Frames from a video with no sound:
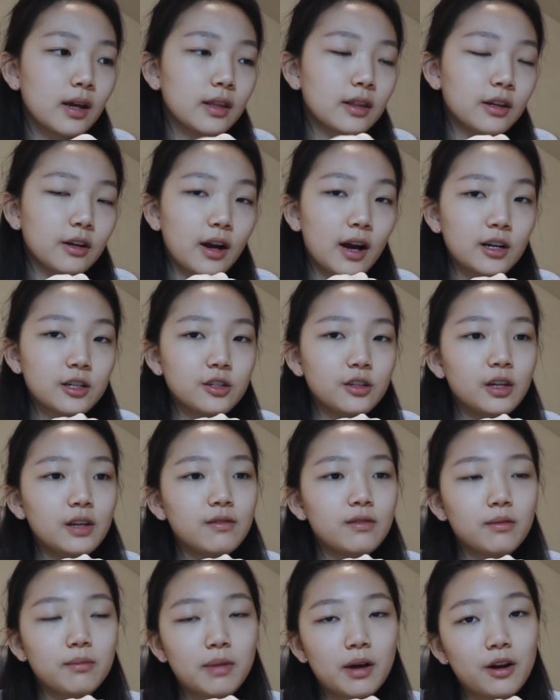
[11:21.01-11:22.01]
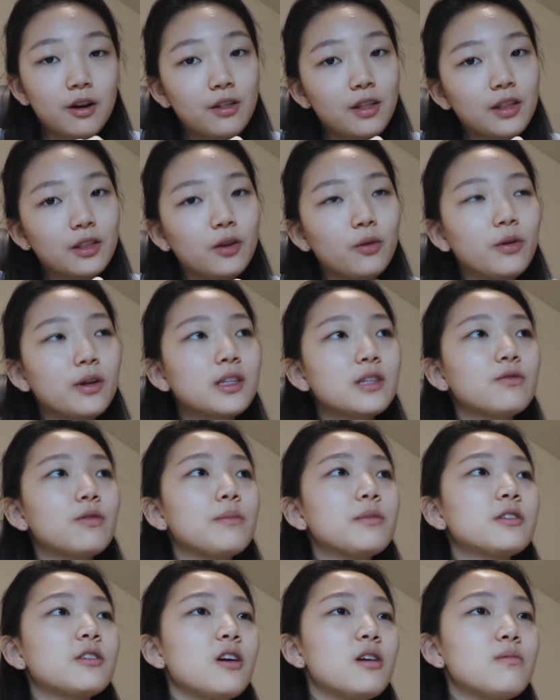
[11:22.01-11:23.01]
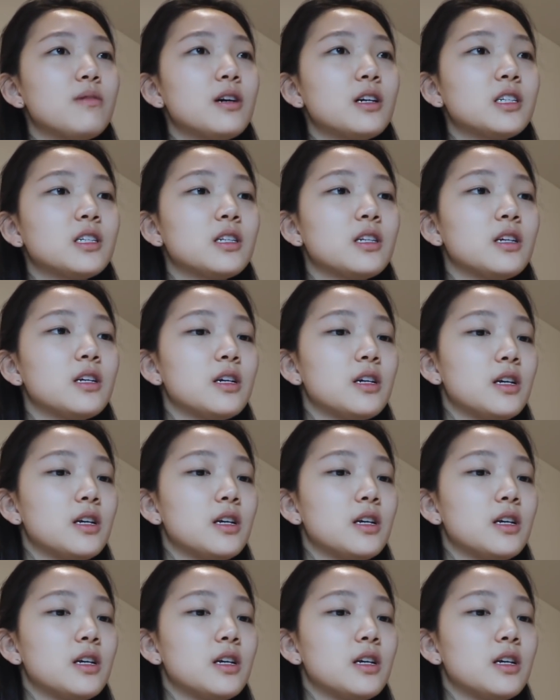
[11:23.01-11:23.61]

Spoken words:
They're actually even better than the ones from Starbucks